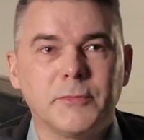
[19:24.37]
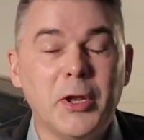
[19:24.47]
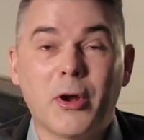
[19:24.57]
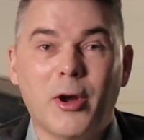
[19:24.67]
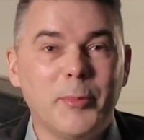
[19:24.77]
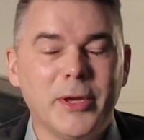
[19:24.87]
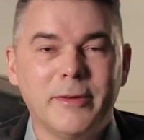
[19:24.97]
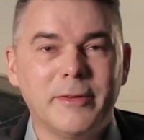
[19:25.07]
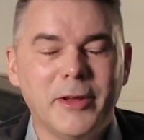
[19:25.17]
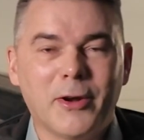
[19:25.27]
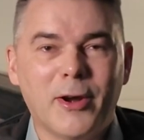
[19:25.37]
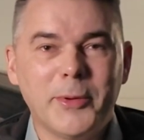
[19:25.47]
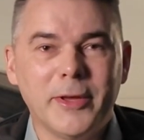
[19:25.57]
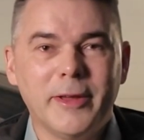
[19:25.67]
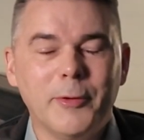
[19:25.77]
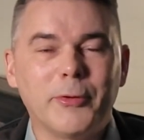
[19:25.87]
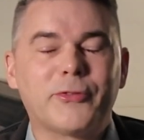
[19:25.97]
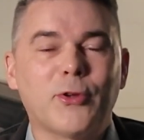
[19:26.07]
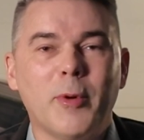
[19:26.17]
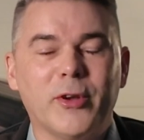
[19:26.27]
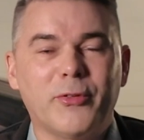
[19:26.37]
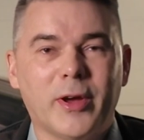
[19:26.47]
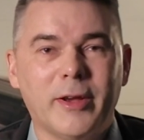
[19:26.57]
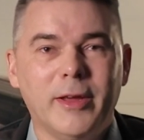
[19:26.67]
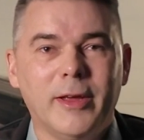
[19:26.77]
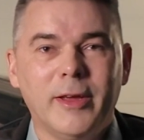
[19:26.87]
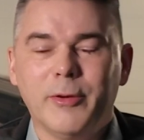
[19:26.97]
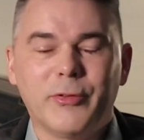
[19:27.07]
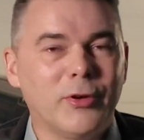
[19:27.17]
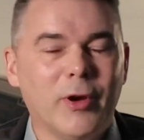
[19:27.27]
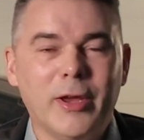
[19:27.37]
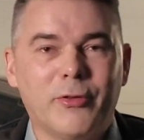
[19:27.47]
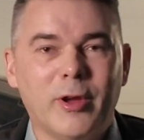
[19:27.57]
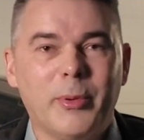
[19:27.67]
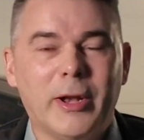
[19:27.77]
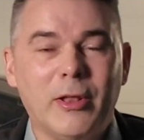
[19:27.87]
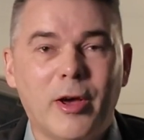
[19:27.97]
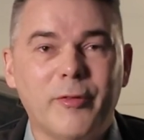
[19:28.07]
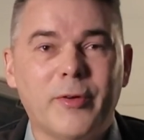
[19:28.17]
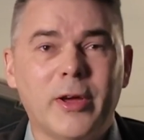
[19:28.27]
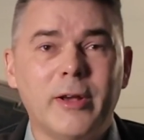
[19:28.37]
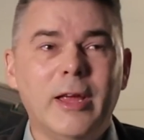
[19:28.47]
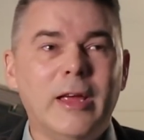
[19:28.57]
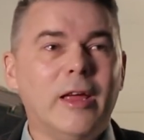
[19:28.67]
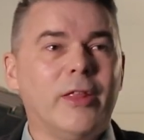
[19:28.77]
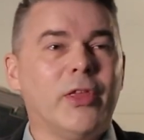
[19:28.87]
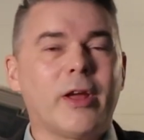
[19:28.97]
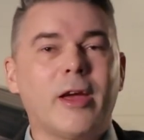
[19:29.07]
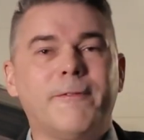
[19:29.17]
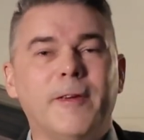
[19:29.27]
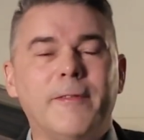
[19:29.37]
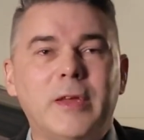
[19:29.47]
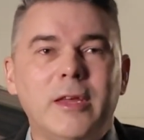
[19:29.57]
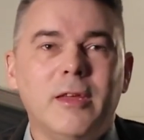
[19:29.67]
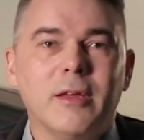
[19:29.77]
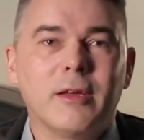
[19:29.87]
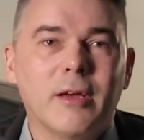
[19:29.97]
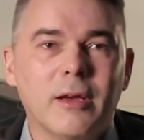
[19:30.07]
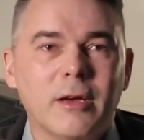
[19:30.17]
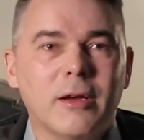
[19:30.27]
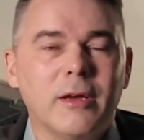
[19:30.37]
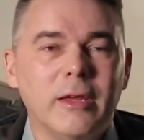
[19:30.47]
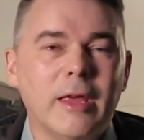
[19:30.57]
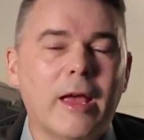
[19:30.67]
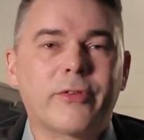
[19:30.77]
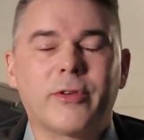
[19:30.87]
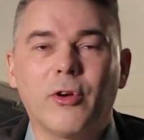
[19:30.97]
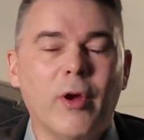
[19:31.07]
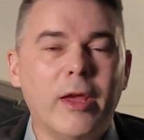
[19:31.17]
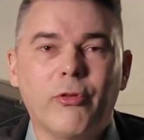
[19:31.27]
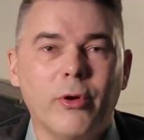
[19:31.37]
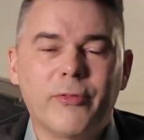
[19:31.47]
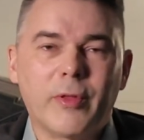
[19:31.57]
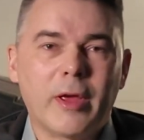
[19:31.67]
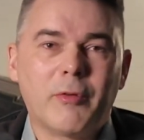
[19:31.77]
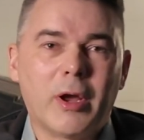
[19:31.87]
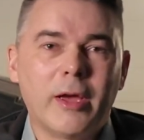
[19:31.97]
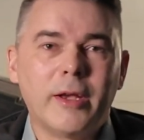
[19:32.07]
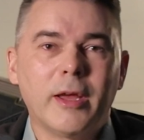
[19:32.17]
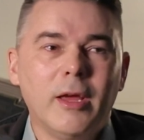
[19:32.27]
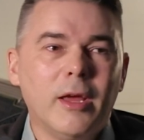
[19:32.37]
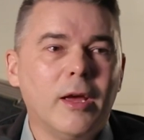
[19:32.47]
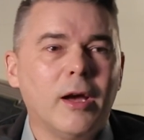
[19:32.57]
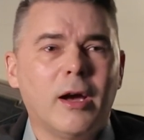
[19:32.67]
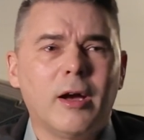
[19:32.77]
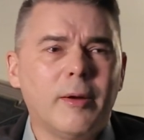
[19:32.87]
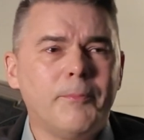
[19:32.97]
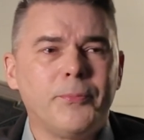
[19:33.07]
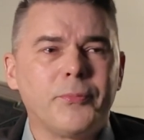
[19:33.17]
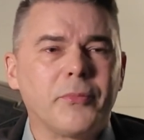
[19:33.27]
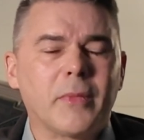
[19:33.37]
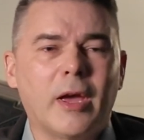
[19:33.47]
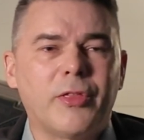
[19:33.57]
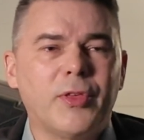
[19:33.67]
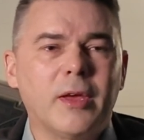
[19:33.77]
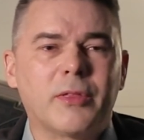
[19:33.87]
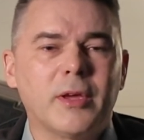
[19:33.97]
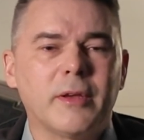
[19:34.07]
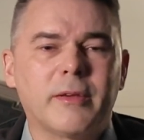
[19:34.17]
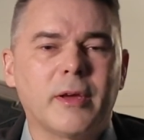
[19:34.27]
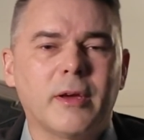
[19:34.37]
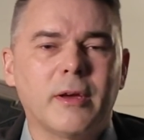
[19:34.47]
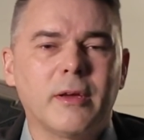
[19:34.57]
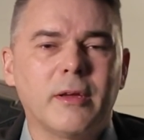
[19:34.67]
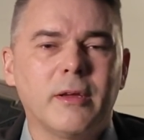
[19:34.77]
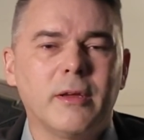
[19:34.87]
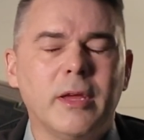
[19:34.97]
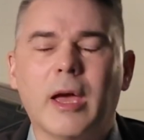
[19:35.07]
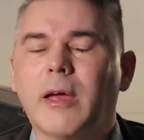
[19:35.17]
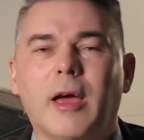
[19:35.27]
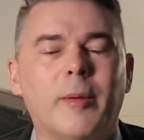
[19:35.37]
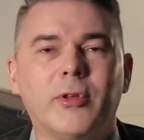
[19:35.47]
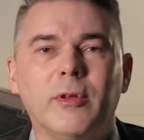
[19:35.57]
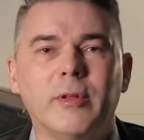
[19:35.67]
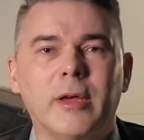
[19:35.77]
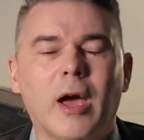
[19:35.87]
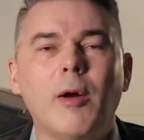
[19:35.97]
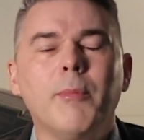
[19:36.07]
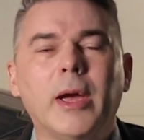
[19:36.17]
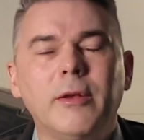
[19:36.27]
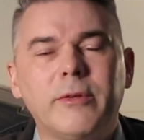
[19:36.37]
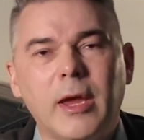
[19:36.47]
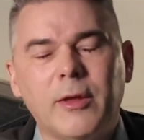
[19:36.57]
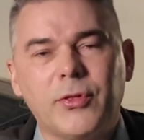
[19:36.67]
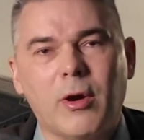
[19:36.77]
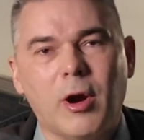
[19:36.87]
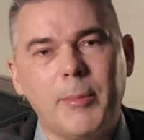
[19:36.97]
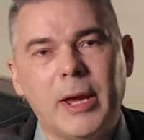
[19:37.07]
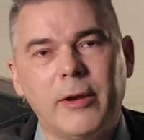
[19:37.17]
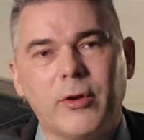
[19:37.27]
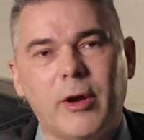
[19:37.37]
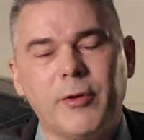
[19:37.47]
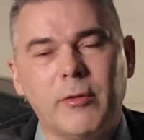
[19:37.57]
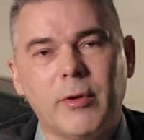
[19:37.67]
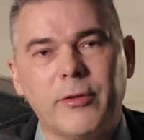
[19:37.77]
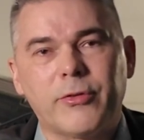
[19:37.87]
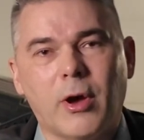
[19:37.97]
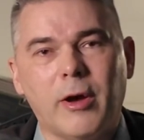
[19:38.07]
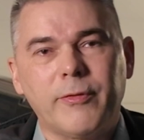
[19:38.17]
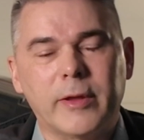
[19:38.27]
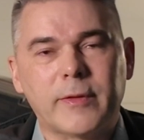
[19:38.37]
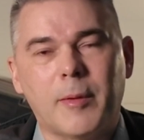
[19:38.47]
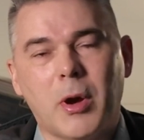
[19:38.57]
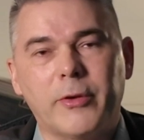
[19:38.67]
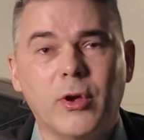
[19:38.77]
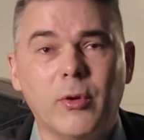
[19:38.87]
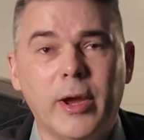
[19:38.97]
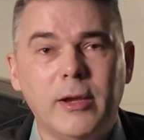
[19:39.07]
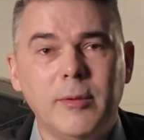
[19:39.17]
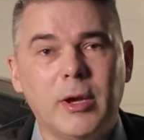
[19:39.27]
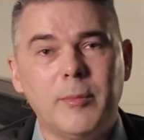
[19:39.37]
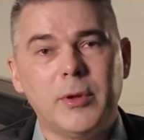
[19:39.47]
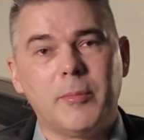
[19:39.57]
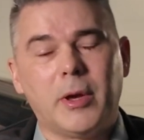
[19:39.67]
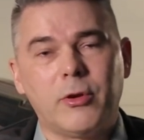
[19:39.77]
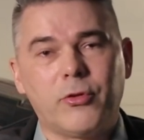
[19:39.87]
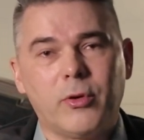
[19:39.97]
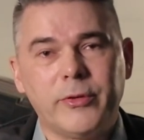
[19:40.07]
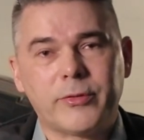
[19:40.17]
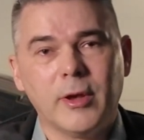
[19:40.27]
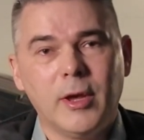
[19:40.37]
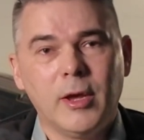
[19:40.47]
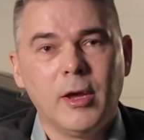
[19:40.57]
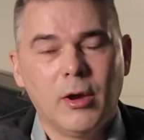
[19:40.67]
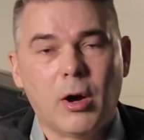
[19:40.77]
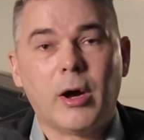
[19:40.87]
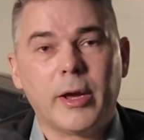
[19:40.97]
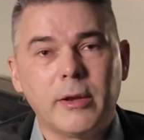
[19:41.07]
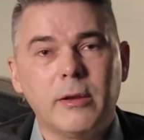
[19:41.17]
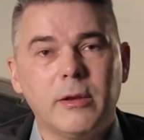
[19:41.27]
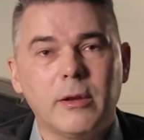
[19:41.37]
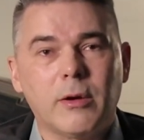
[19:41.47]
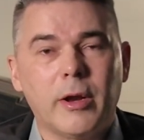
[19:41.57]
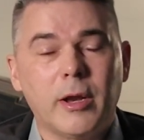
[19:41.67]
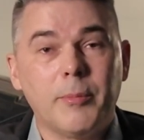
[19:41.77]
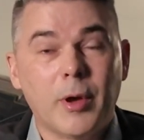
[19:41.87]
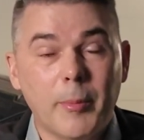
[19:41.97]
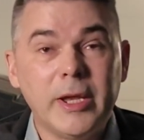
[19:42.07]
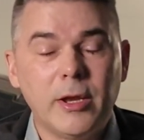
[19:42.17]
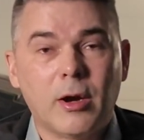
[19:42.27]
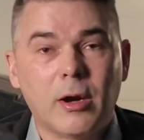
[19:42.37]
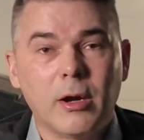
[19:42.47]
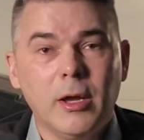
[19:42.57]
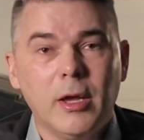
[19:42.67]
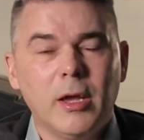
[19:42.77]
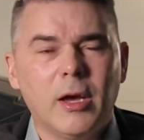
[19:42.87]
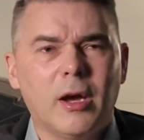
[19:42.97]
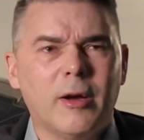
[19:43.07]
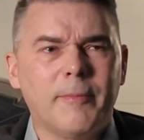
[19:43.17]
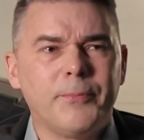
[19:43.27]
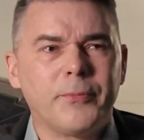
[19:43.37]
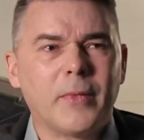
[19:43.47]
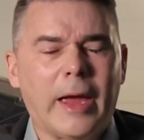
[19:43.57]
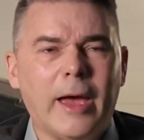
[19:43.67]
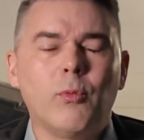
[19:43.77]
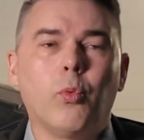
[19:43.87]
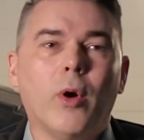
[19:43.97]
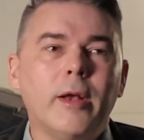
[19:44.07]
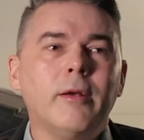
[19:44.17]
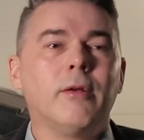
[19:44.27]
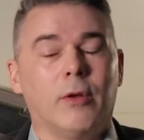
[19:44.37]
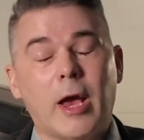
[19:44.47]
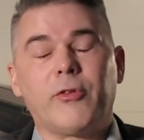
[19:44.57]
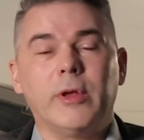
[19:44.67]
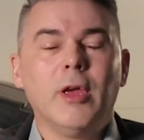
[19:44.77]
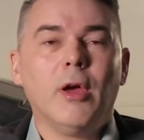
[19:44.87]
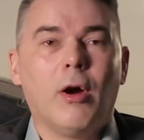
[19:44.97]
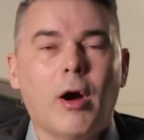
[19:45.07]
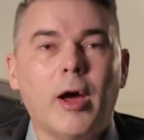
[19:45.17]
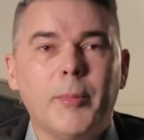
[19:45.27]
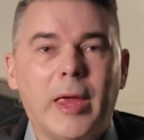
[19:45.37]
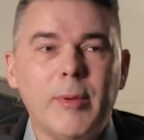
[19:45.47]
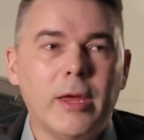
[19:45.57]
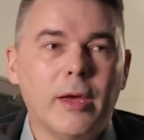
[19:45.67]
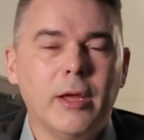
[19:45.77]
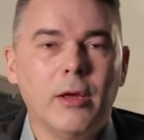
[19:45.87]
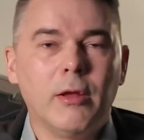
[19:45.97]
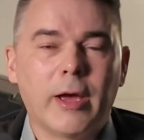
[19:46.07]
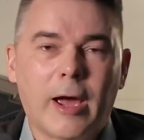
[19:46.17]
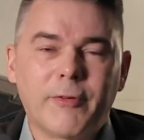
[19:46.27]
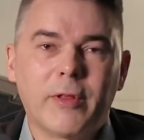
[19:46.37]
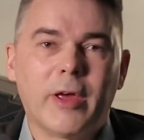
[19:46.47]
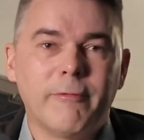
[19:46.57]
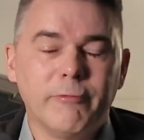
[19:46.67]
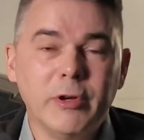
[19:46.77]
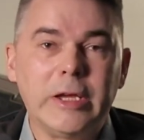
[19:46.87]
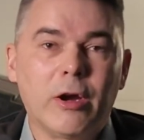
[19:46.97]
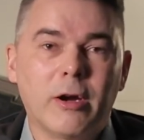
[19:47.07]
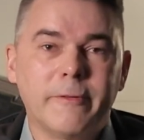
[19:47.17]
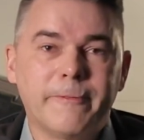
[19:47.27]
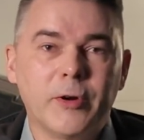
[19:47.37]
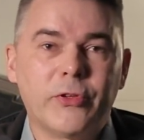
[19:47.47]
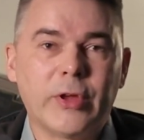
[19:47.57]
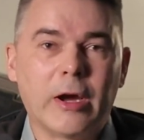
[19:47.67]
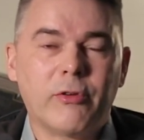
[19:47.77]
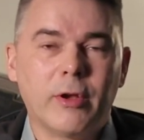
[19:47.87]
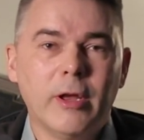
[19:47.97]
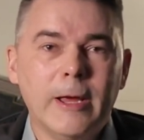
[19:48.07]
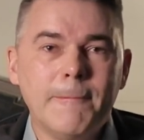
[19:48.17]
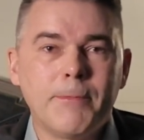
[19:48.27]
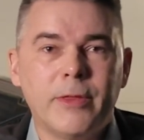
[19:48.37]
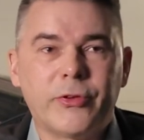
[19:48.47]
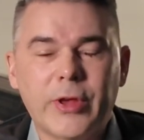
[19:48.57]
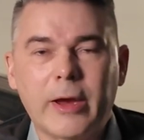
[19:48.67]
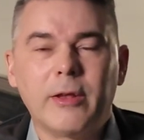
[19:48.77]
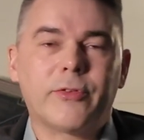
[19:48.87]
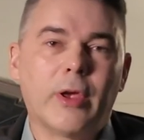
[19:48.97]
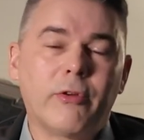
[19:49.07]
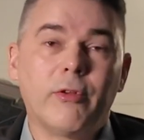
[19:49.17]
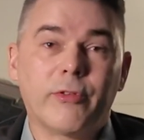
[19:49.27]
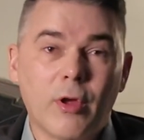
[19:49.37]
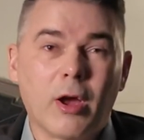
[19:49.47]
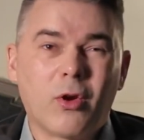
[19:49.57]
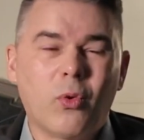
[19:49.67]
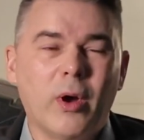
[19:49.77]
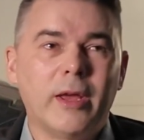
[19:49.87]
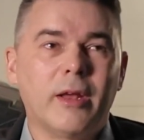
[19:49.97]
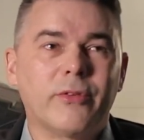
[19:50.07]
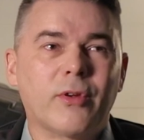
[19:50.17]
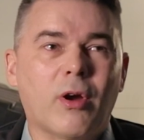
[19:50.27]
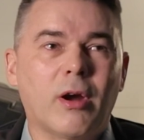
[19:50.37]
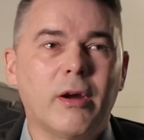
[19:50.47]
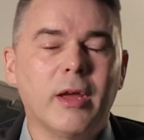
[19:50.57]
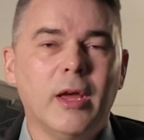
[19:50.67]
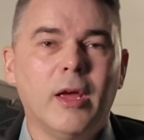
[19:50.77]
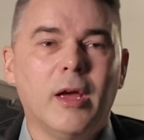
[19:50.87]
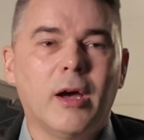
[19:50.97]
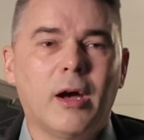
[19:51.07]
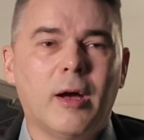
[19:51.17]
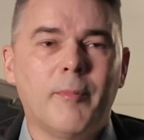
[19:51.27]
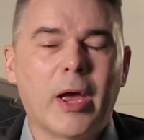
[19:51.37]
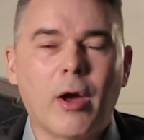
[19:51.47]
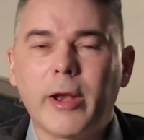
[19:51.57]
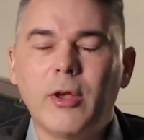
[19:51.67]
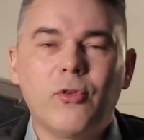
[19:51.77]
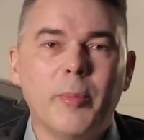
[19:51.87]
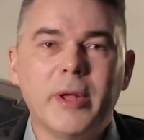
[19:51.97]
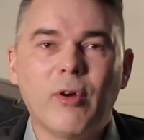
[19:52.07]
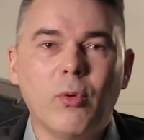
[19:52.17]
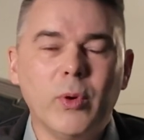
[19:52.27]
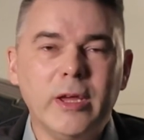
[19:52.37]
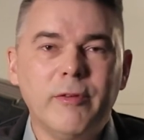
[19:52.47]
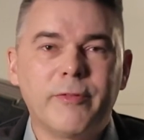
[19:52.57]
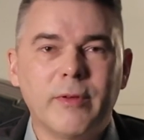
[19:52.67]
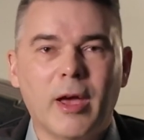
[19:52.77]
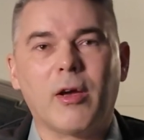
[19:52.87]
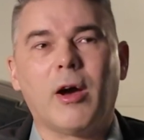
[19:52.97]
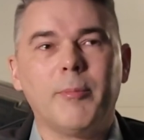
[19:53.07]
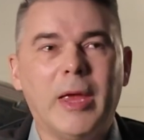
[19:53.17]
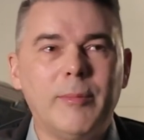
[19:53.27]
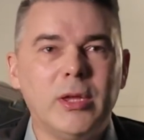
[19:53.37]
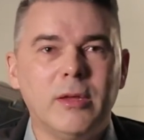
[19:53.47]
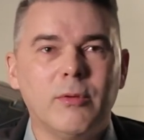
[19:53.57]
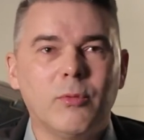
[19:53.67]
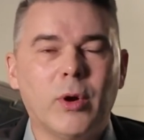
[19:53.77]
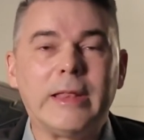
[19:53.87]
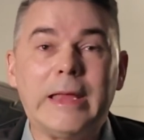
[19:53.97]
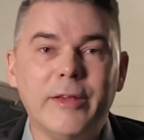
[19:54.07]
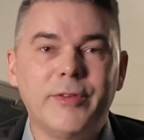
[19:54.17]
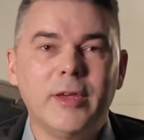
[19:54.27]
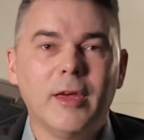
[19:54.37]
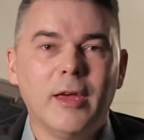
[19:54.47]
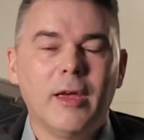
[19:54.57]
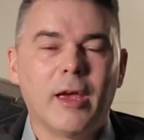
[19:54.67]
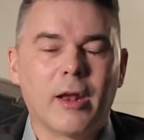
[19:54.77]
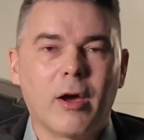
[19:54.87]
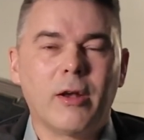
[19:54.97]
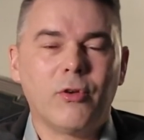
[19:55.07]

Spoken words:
In a heartbeat. It was so much fun. It was a great trip and a lot of fun. The 950, yes, a great choice for that ride. I think that, yeah, absolutely. I might take the hard bags off and run soft, like that Moscow 80 might be a better choice on a BDR. I had one, actually, on Babyhead Hill, after that really hard first section. The second section's not quite as hard. I got into a bit of a weave. I got maybe, lazy, and I got